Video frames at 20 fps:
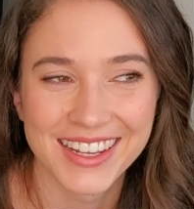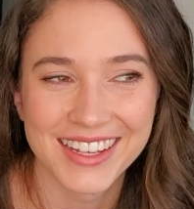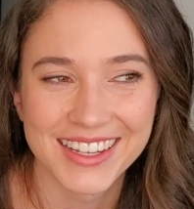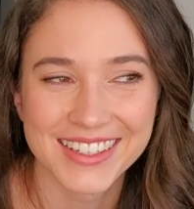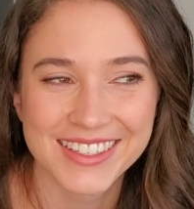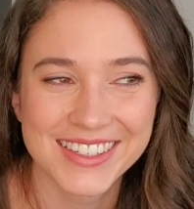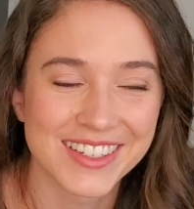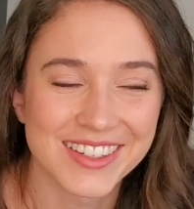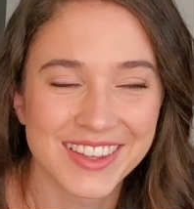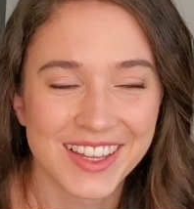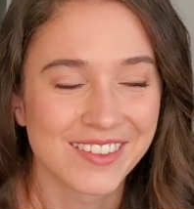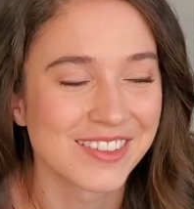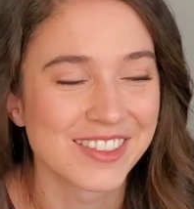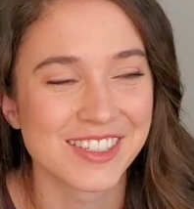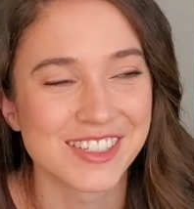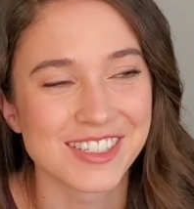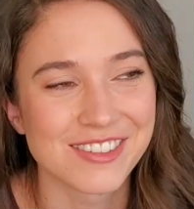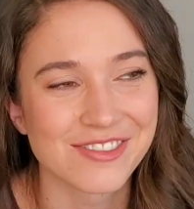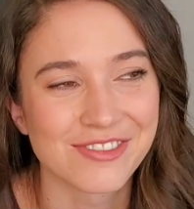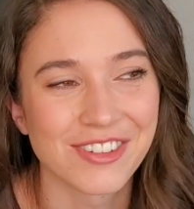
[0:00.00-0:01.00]
So that was
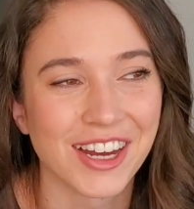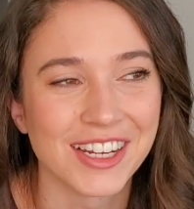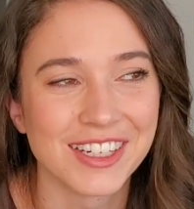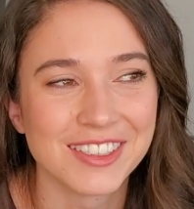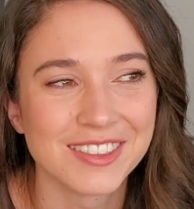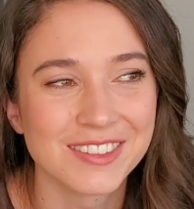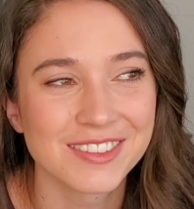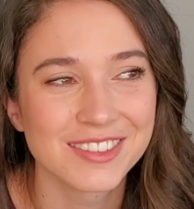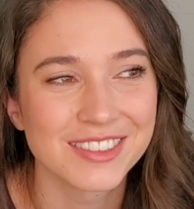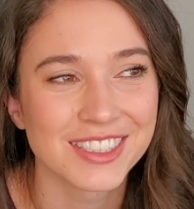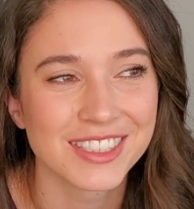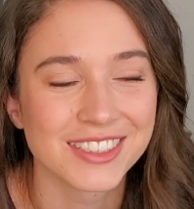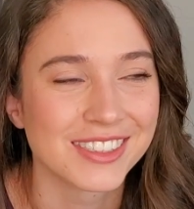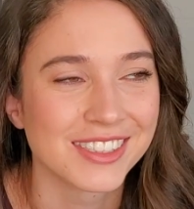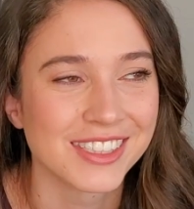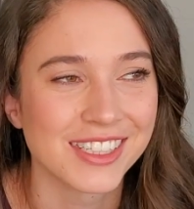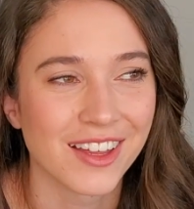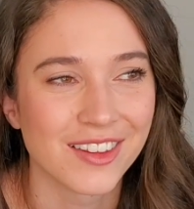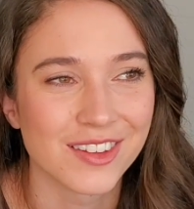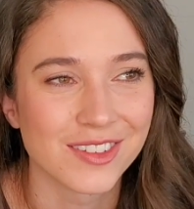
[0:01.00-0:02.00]
just fun to
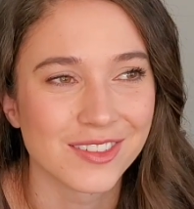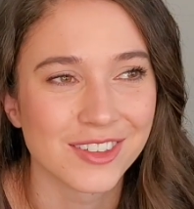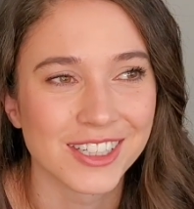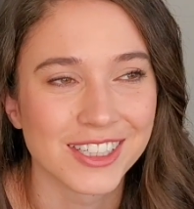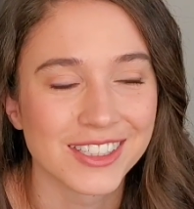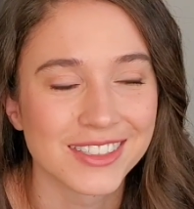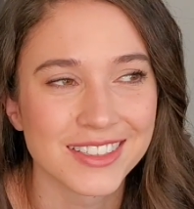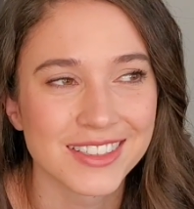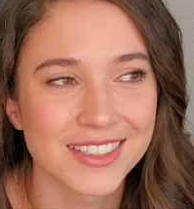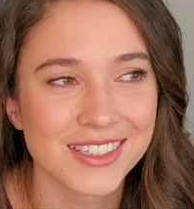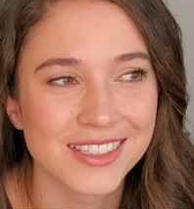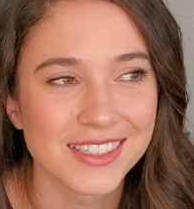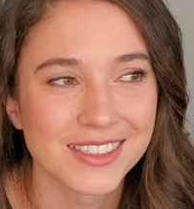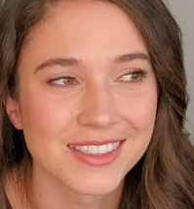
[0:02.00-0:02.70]
see other words.